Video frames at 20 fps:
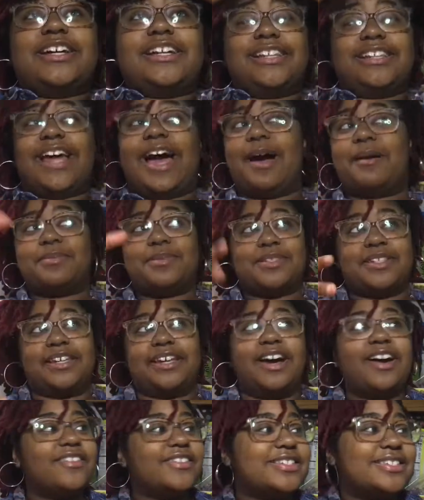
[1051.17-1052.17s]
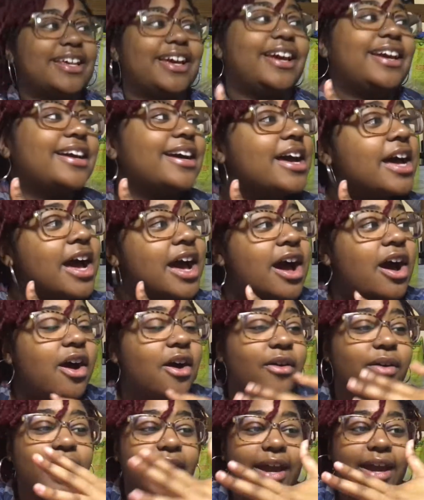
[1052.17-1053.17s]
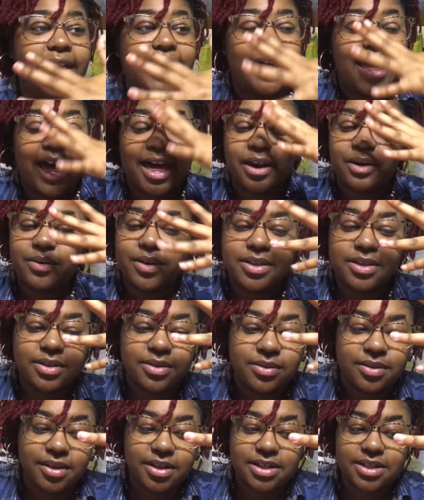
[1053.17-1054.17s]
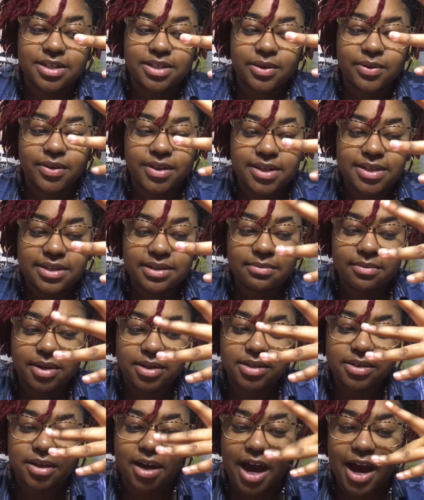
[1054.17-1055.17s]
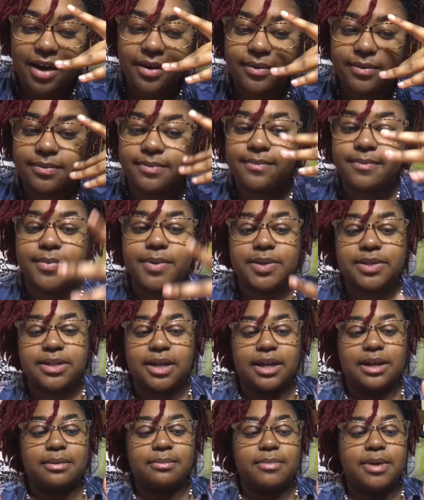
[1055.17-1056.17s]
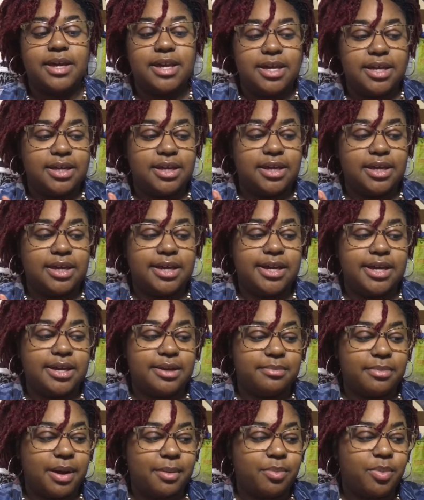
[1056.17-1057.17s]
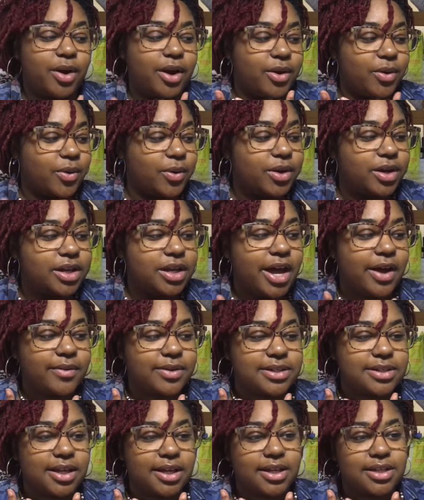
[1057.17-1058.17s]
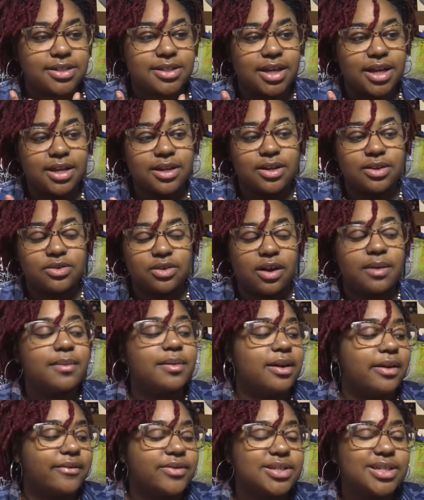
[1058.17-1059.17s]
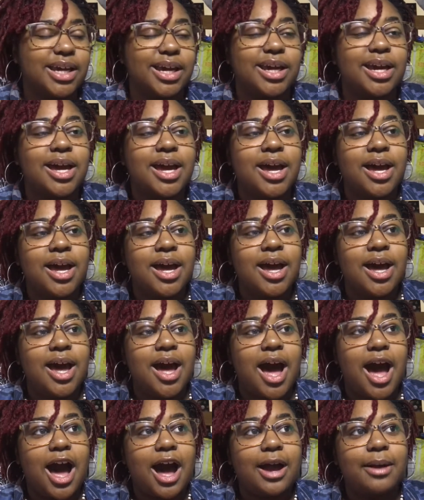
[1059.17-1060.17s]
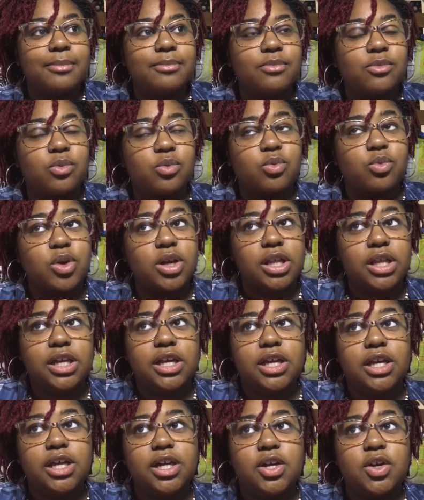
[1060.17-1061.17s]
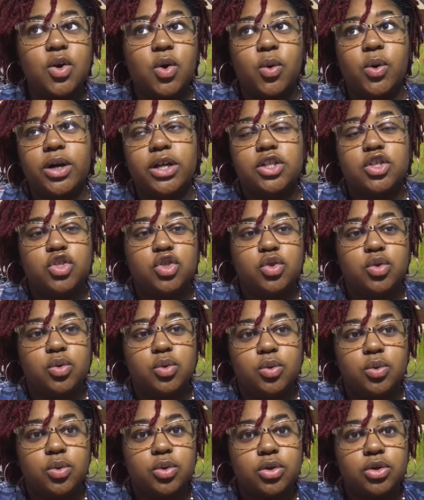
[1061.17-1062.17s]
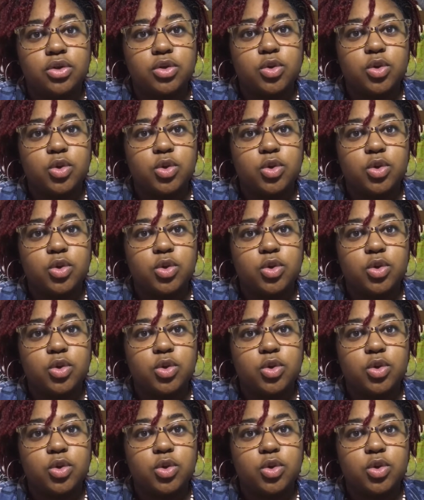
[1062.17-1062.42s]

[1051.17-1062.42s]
collapsing. I was like, okay, I don't need to do this. So this semester I was like making it my priority. I was like staying determined. I was like, I'm really going to